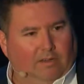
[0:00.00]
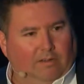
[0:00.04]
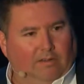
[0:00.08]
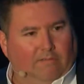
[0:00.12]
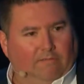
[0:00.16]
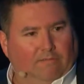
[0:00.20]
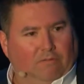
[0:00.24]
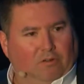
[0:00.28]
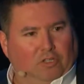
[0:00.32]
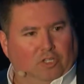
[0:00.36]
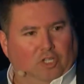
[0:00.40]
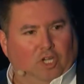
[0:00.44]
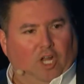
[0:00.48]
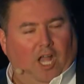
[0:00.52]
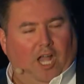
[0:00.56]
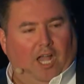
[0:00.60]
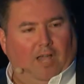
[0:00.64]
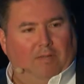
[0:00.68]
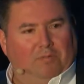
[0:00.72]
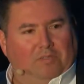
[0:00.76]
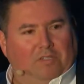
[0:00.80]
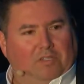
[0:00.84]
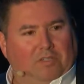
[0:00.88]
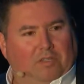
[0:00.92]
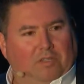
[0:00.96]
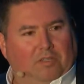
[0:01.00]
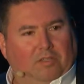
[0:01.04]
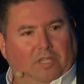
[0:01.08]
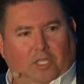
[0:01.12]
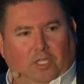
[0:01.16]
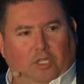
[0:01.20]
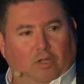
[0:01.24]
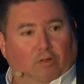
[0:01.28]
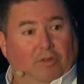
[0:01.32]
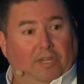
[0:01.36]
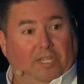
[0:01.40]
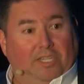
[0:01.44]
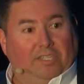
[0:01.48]
for jobs that
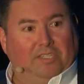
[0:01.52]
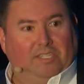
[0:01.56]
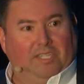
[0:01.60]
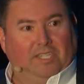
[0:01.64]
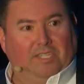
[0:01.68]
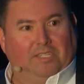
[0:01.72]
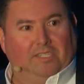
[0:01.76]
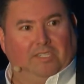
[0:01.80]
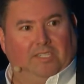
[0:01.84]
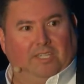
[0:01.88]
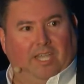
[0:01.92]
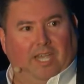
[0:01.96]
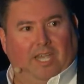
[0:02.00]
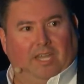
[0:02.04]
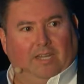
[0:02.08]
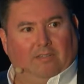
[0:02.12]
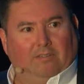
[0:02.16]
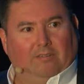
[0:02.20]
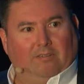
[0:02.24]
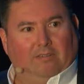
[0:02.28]
don't exist yet?